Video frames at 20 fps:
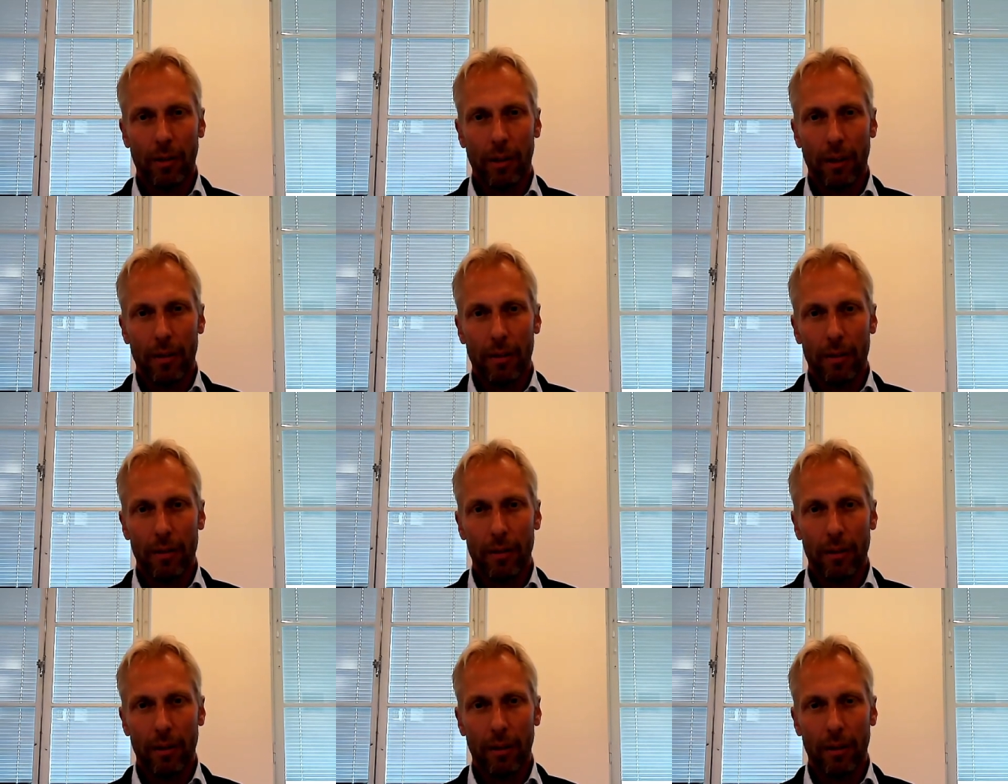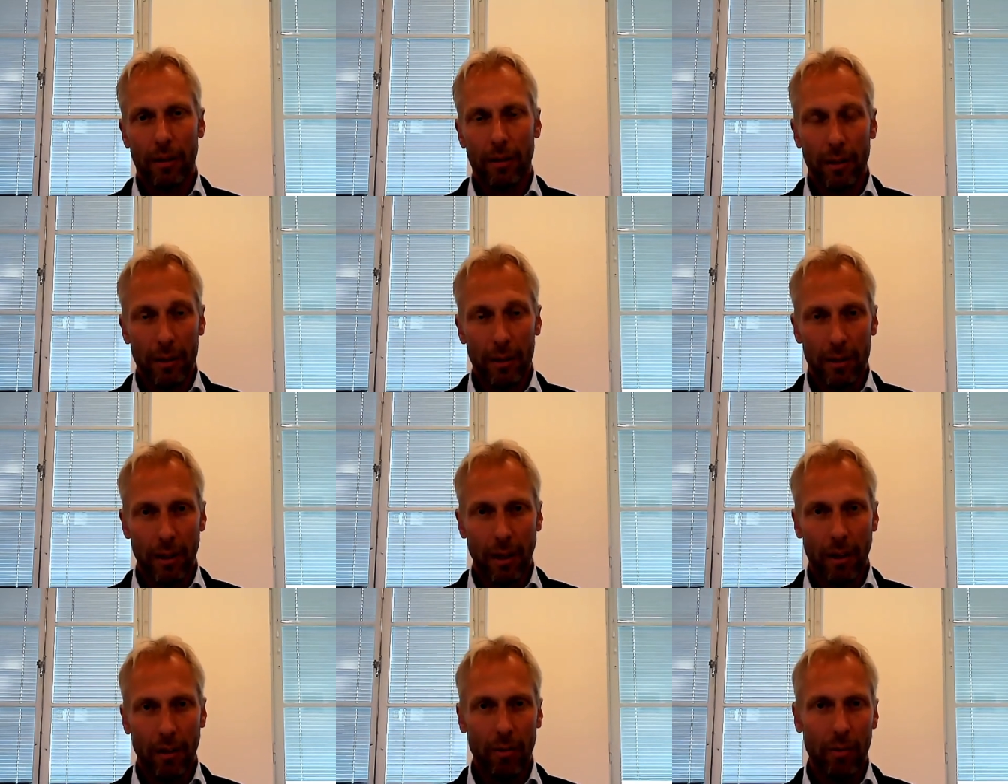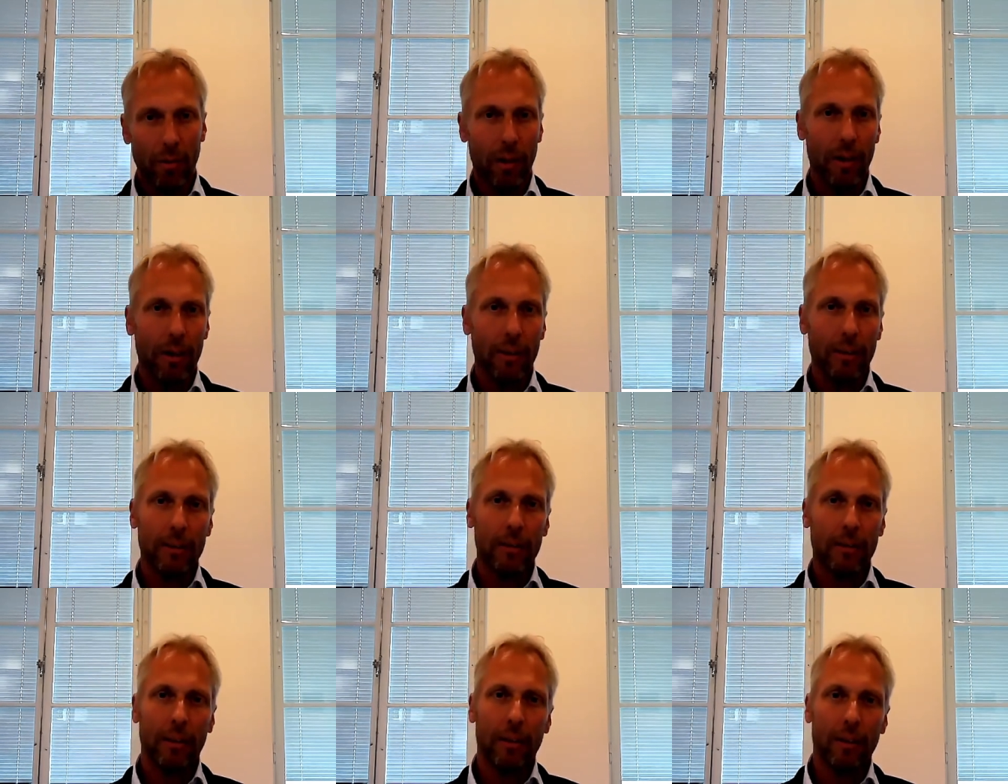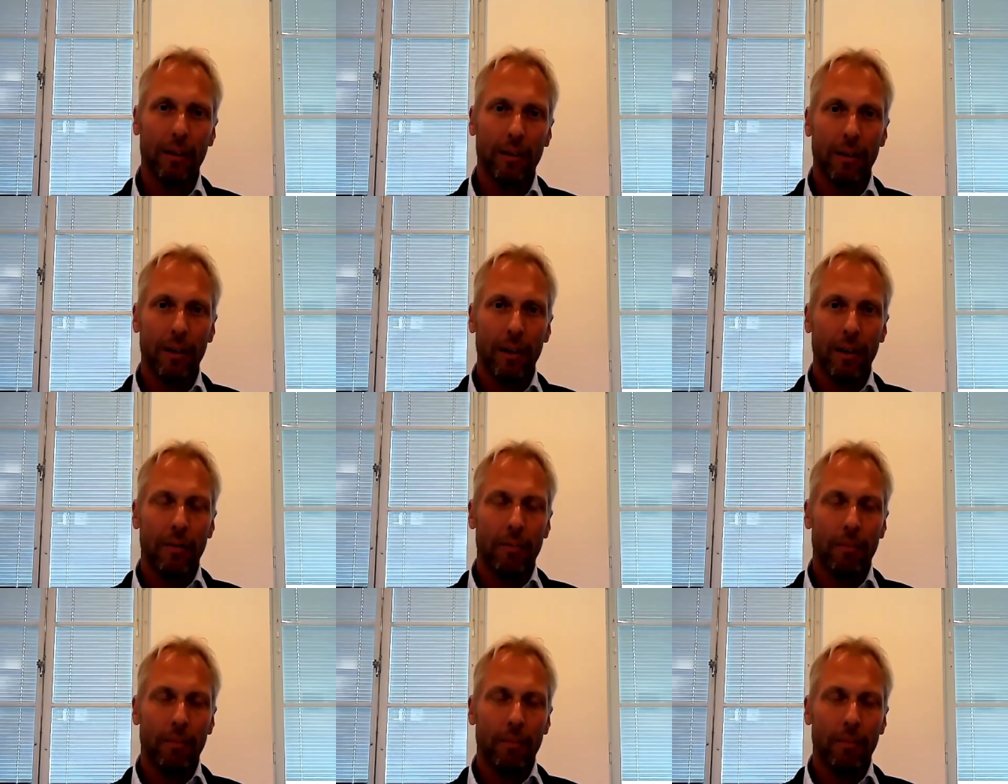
that's uh, decentralized and